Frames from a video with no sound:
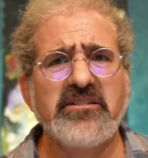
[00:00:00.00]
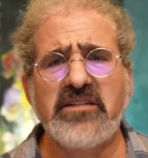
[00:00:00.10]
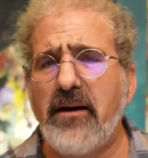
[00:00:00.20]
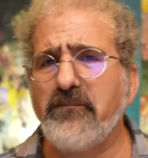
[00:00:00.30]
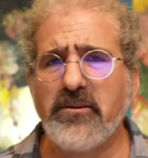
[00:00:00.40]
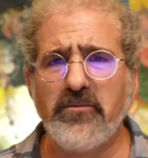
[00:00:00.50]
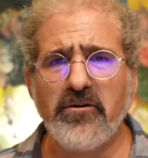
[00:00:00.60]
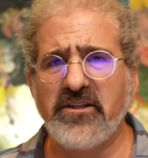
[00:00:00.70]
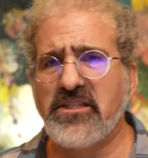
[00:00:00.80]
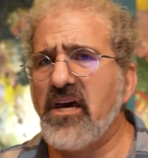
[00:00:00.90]
zombie
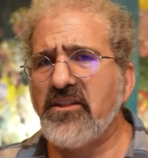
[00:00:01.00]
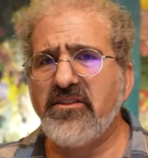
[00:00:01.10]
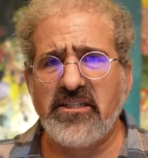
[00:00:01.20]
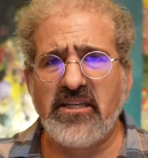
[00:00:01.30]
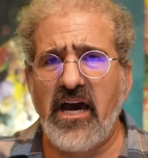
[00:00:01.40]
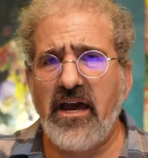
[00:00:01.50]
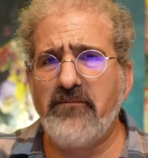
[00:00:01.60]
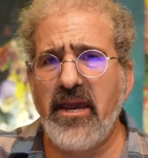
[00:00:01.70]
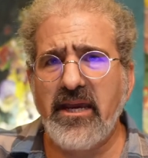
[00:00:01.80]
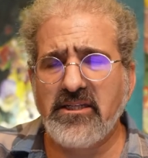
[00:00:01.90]
movies, this guy
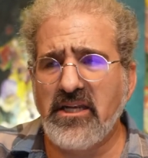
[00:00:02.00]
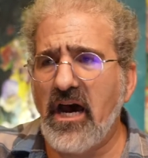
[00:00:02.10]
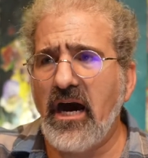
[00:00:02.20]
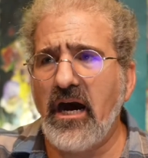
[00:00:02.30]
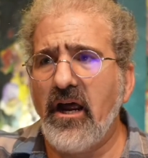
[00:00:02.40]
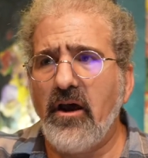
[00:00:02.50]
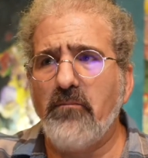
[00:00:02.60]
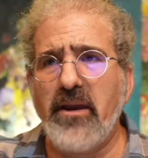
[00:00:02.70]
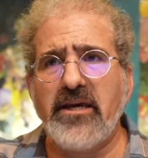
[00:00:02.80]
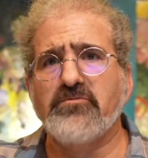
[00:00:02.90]
makes
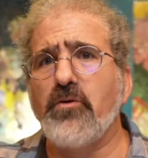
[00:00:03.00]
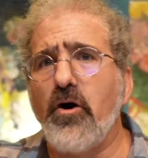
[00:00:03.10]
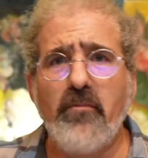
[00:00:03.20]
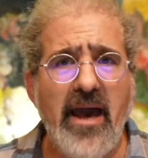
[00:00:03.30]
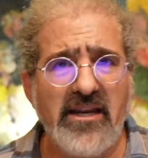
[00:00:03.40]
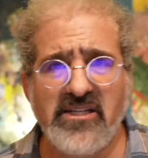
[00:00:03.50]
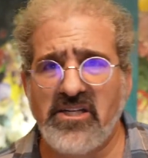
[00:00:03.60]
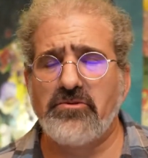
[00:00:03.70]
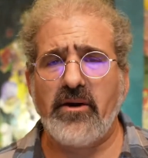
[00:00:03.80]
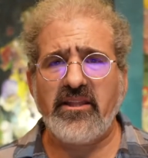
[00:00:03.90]

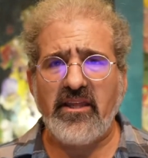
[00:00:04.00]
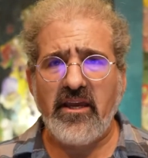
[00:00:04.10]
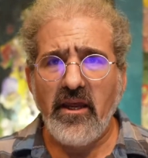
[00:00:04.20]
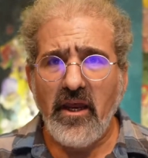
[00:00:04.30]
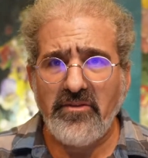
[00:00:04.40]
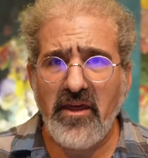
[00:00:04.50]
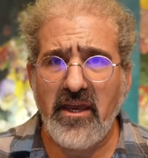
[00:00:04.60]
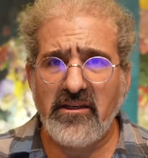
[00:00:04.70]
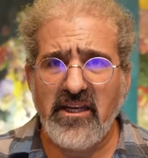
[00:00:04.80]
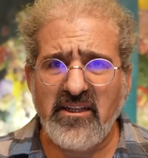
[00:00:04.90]
romances, right? They
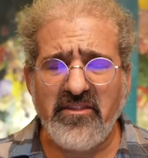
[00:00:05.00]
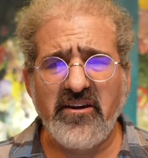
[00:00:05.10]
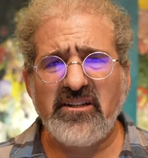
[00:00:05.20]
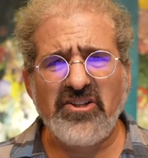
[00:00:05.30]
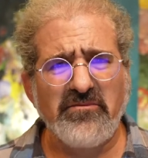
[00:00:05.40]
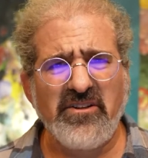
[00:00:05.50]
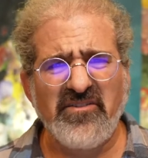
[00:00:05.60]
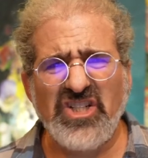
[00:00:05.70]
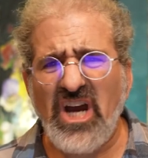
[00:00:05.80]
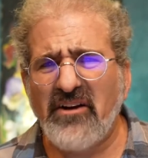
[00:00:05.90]
tend to think in terms of
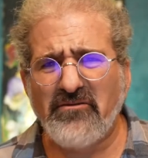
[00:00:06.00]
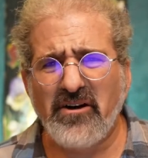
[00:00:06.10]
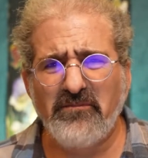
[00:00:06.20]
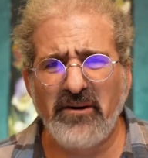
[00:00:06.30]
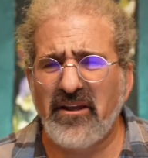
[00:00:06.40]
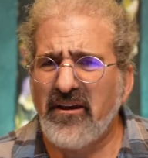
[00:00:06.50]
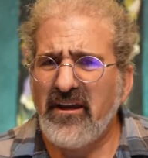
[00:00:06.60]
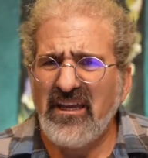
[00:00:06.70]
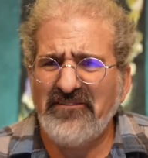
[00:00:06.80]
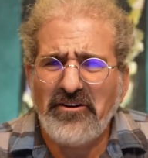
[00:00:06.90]
genre. But
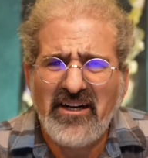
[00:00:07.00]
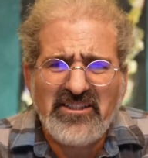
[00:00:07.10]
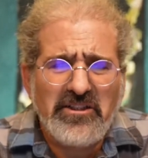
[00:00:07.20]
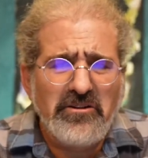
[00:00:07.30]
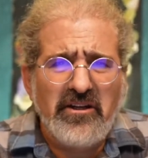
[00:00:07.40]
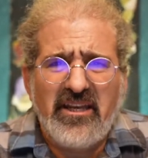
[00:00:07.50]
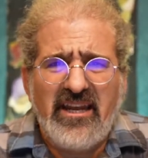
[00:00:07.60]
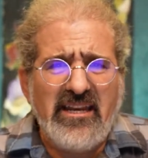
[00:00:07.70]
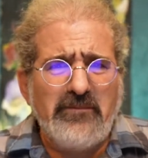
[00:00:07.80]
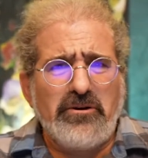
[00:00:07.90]
if you actually look at
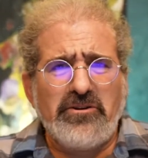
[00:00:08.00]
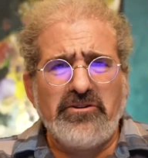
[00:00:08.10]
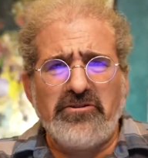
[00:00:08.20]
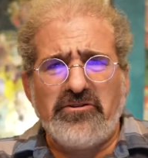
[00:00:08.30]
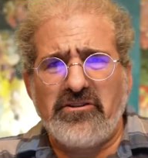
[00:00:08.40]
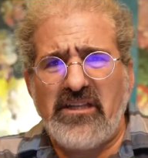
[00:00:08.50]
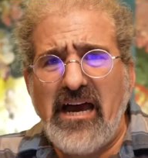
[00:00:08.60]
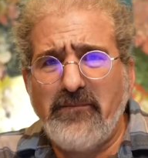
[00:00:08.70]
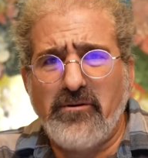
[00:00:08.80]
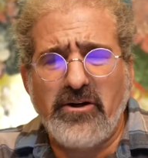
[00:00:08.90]
any producer's
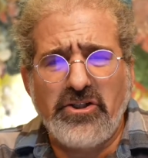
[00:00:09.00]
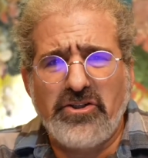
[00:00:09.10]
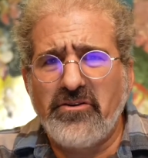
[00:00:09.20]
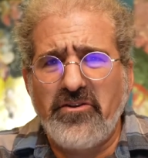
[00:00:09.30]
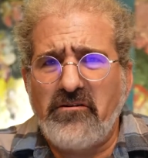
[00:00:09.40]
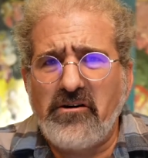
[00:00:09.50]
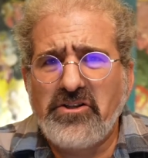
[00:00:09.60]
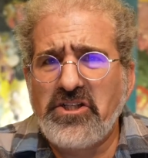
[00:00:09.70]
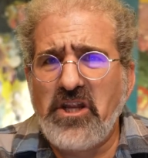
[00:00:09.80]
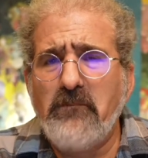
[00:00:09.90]
library, sure, there are
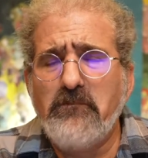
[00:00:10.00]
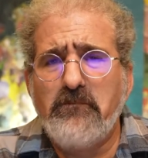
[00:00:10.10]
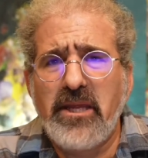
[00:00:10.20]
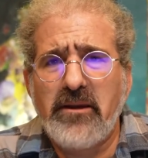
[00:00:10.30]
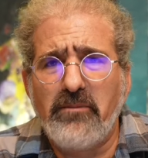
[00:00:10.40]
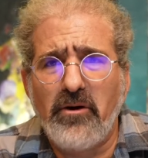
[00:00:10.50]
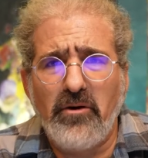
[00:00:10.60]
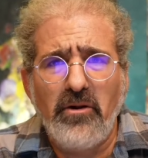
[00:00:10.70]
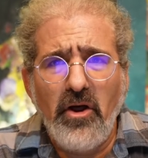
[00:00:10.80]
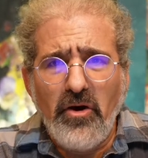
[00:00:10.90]
some
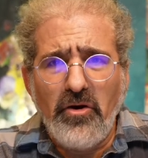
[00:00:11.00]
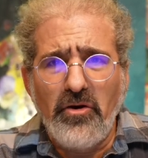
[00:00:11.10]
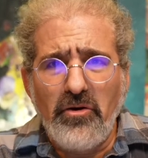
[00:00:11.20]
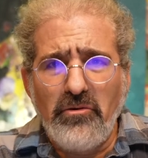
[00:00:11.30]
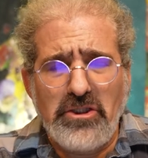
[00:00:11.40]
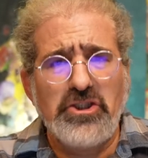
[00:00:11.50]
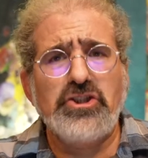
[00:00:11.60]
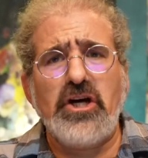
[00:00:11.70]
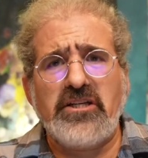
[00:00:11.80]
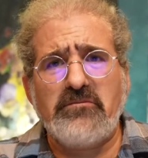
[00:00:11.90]
people who
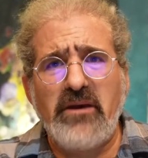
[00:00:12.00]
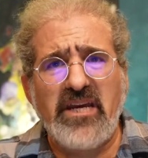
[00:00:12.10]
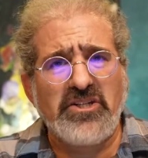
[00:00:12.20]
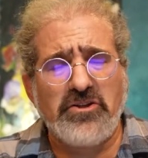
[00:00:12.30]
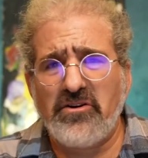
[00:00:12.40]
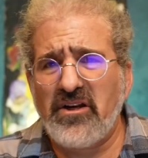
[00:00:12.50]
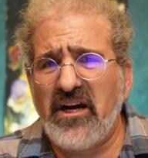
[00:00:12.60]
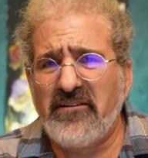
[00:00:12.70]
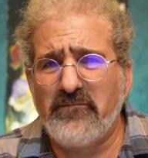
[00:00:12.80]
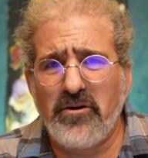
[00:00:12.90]
just make a certain
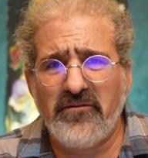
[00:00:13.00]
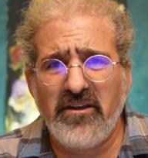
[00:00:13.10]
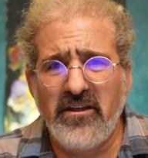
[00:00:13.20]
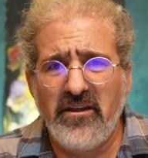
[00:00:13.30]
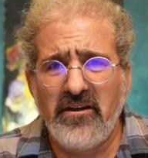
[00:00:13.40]
kind of movie